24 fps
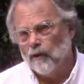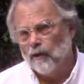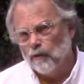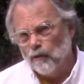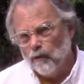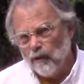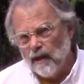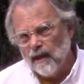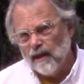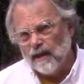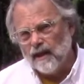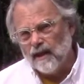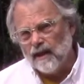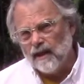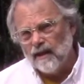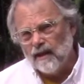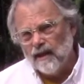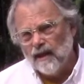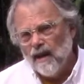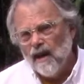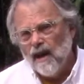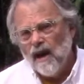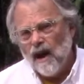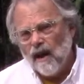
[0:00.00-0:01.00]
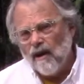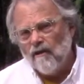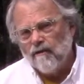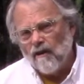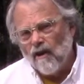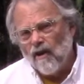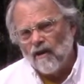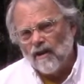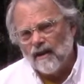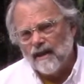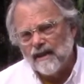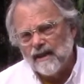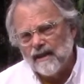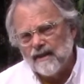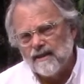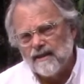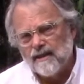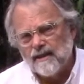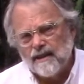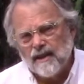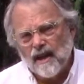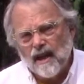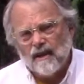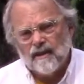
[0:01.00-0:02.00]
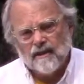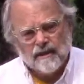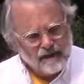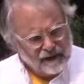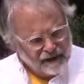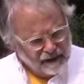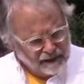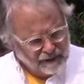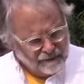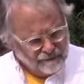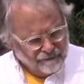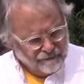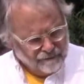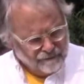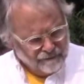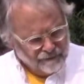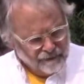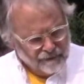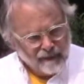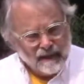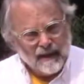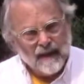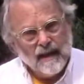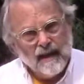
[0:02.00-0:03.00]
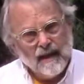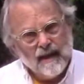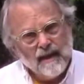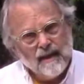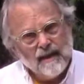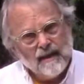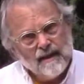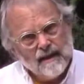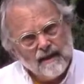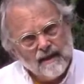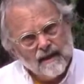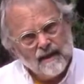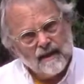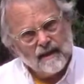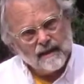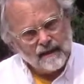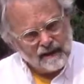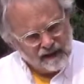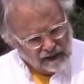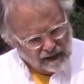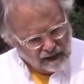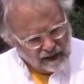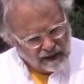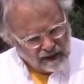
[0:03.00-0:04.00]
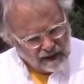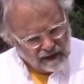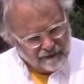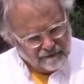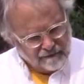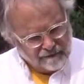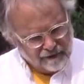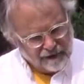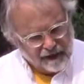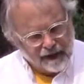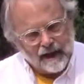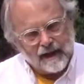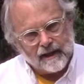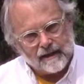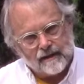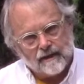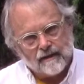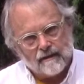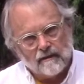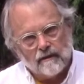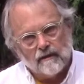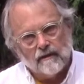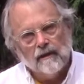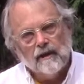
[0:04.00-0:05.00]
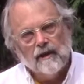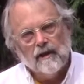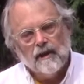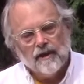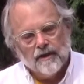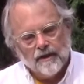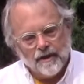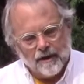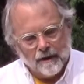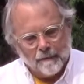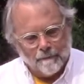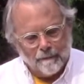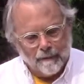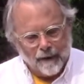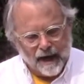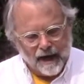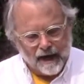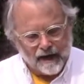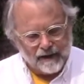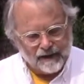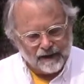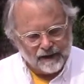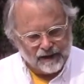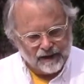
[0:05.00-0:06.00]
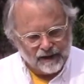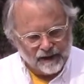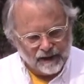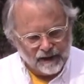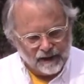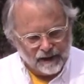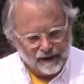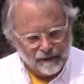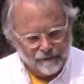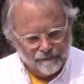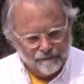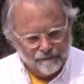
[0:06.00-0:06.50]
Really, of all his sons, he did love Getzel the best.